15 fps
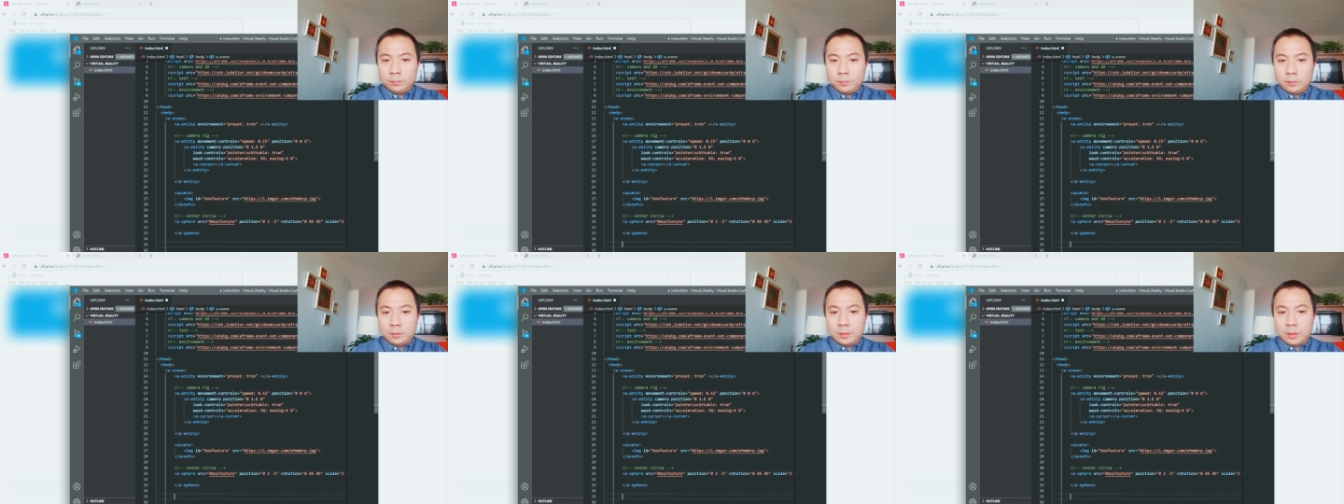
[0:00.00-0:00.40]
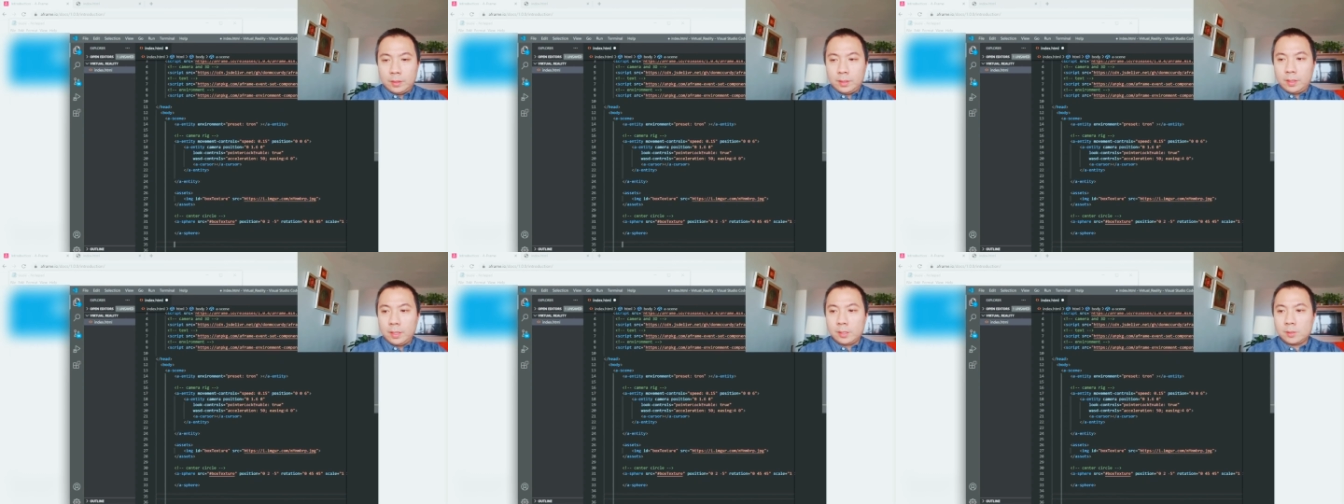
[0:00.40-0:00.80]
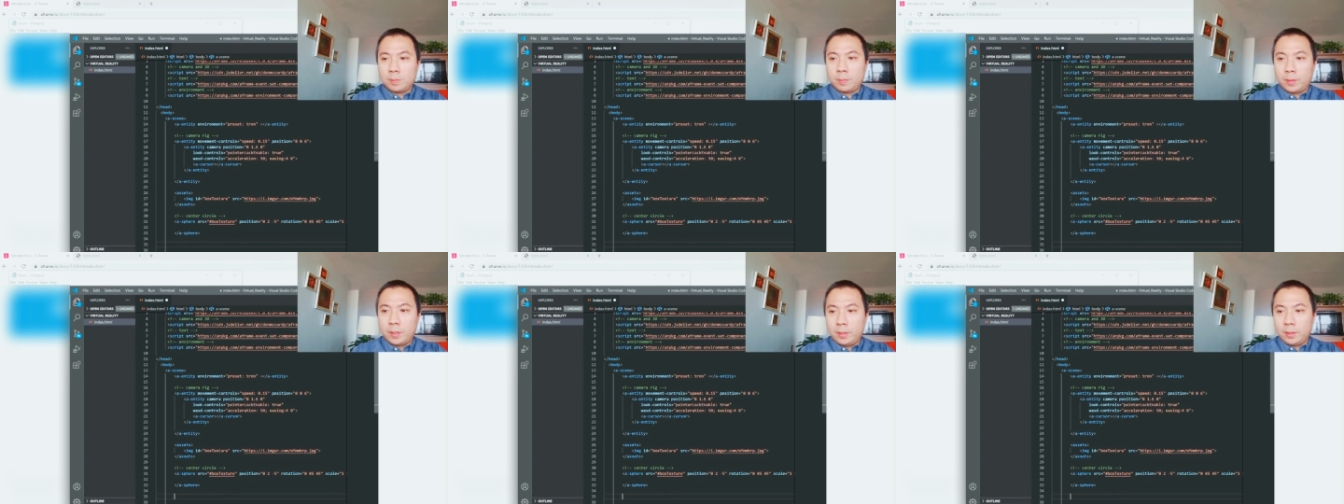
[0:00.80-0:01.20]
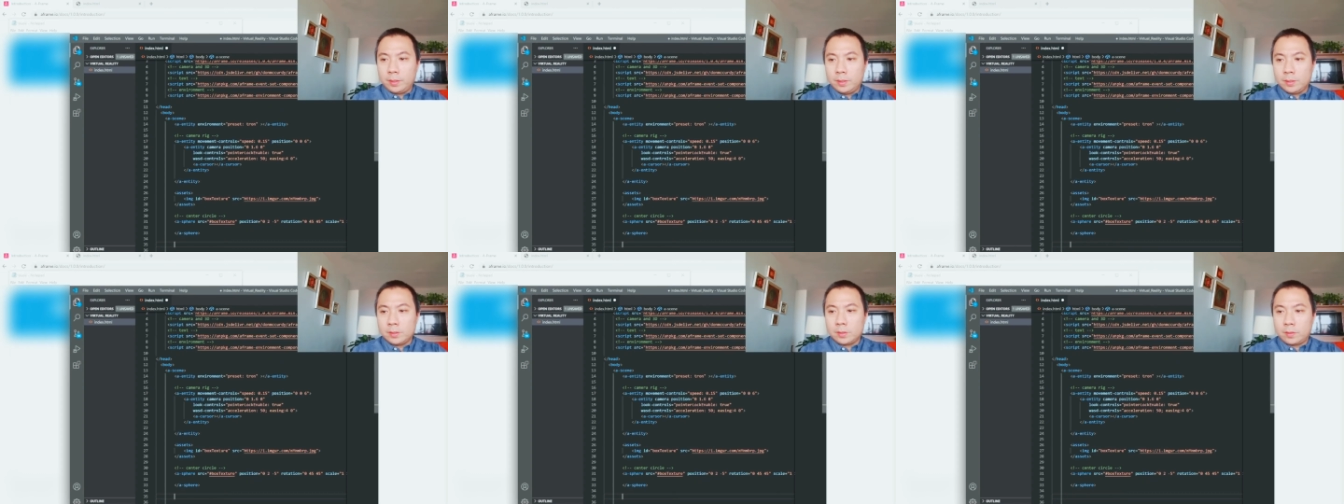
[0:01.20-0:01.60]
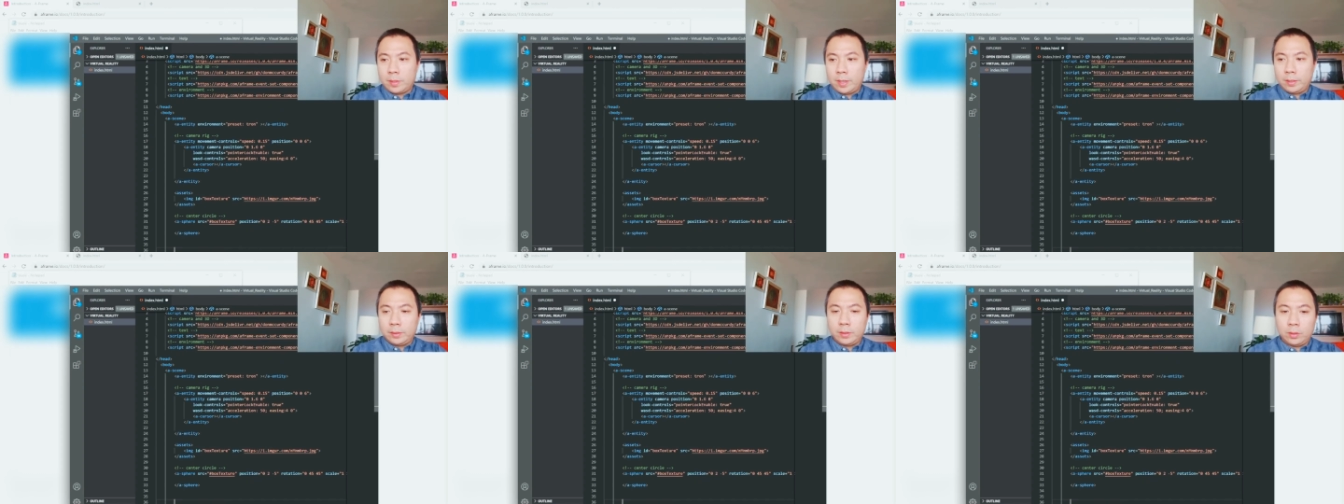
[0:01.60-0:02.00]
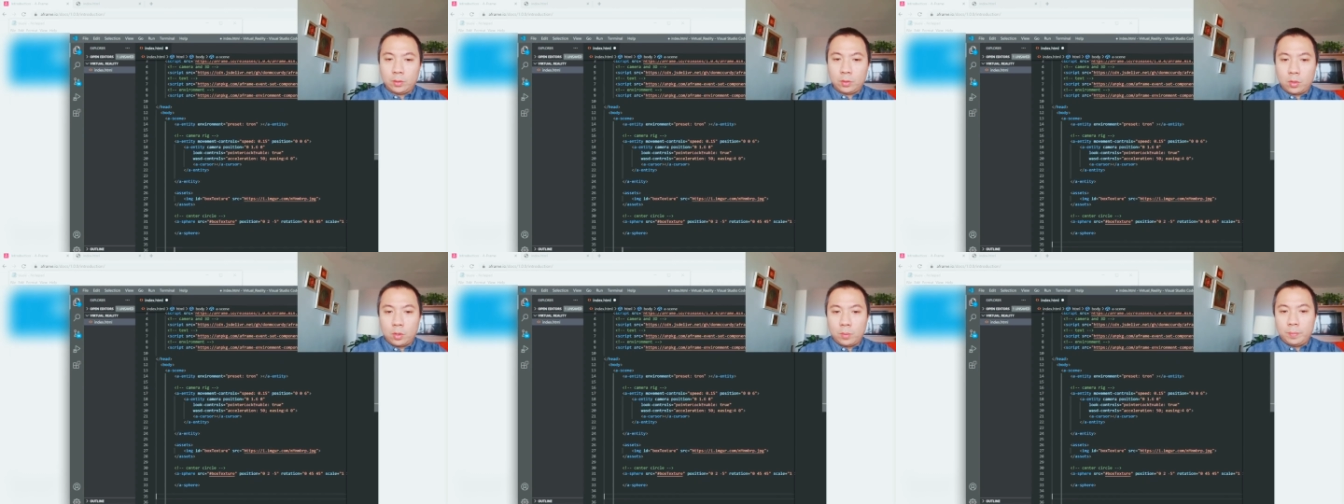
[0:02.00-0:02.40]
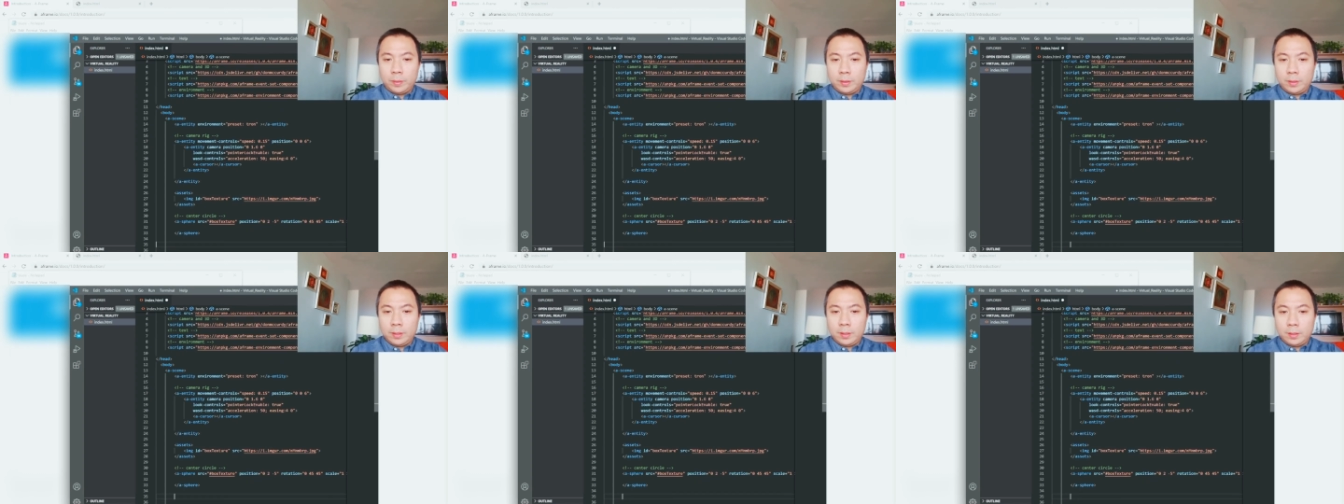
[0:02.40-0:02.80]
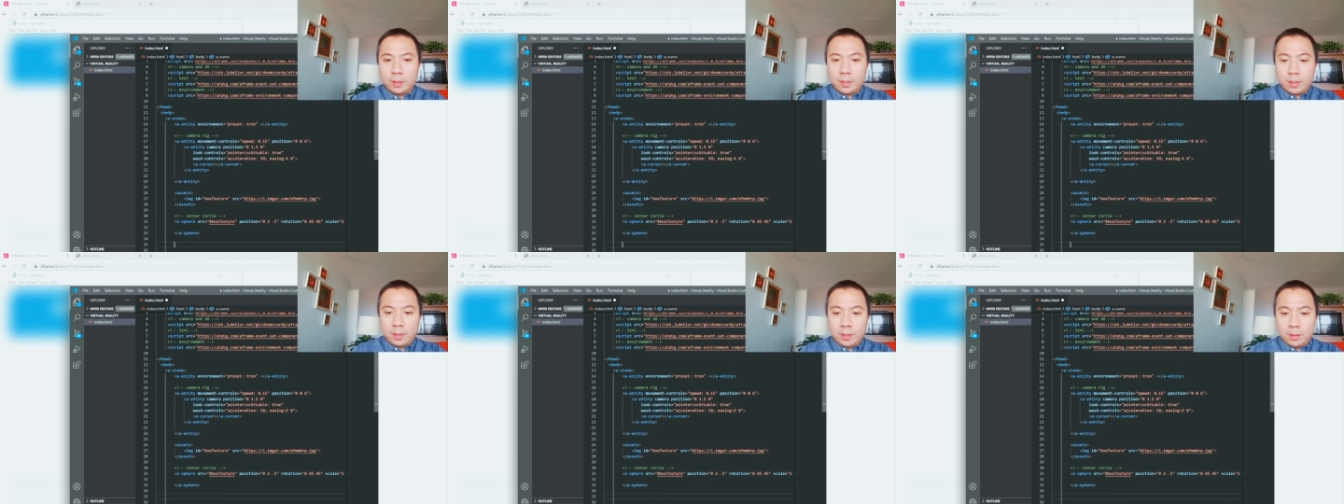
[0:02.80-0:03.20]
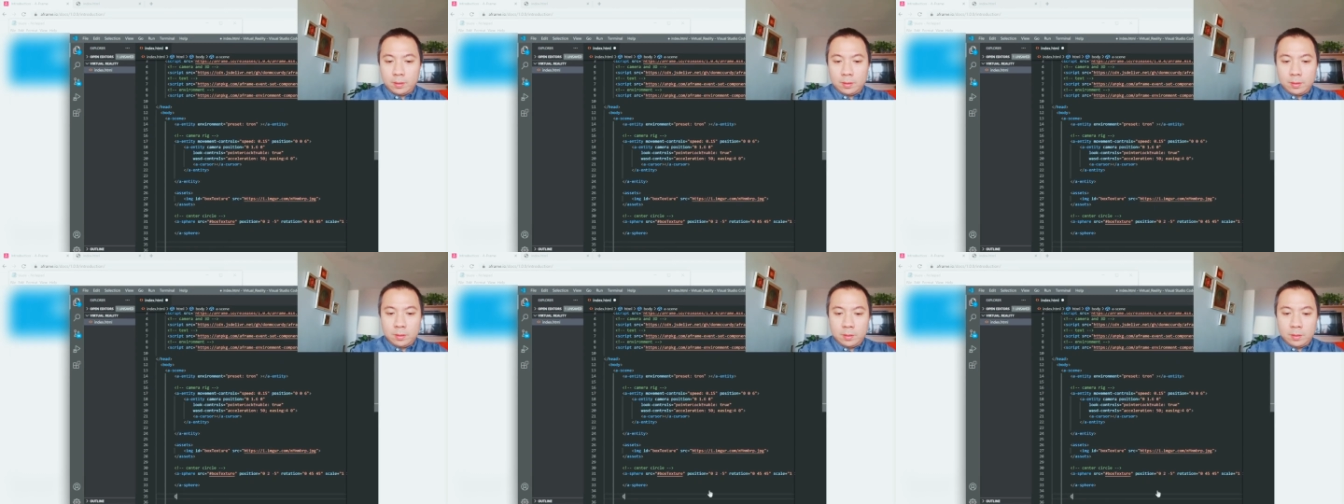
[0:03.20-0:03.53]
then the next part is creating your orbiting and